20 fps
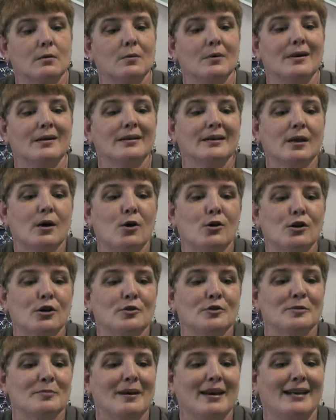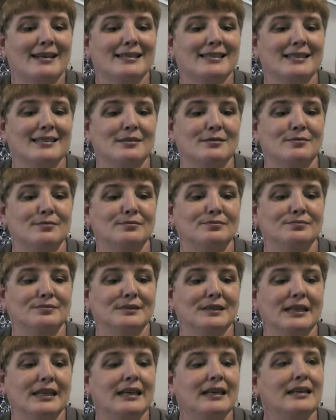Well, it all goes back to
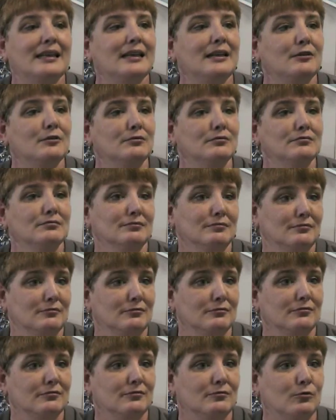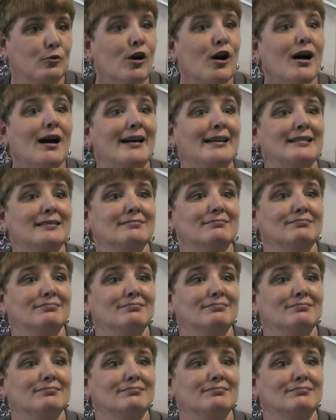eating right,